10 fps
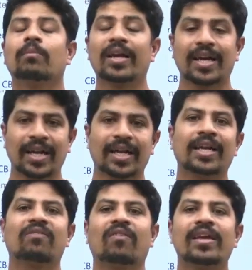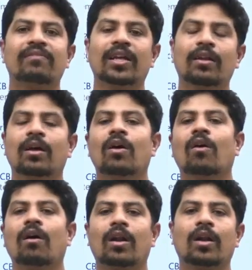by connecting a flywheel,
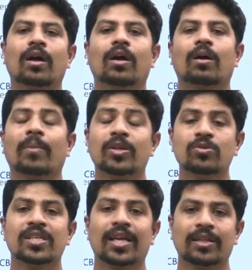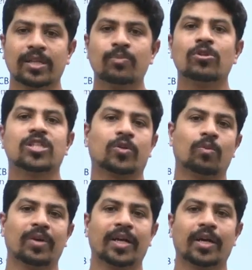or by using a 3-pole circuit
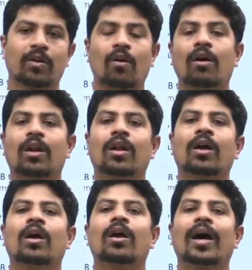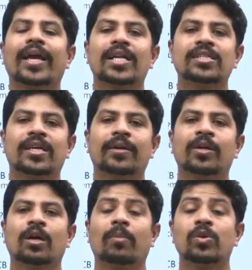breaker, or I can say
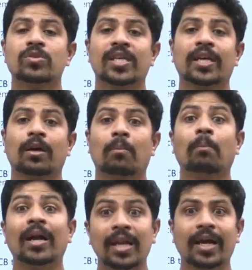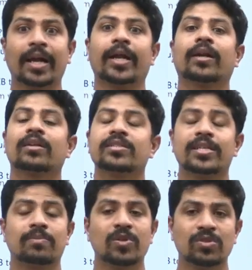by using bundle conductors,
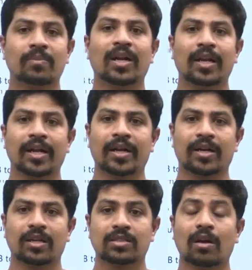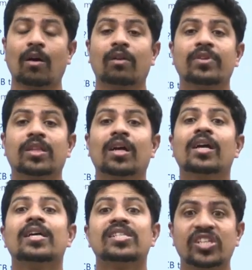or with a
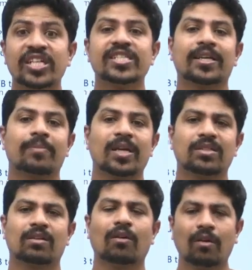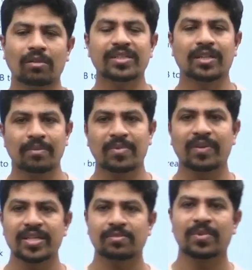series capacitor. All these are the
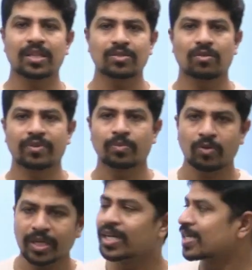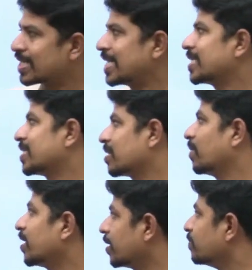various methods of improving transient
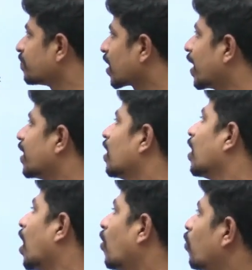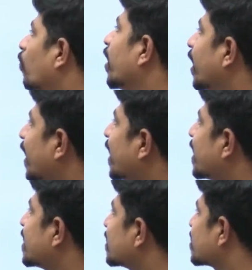stability, right? How do we
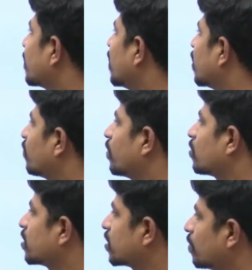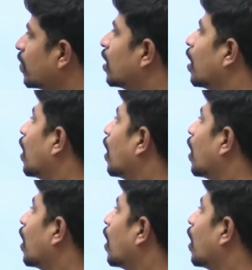increase the stability of power system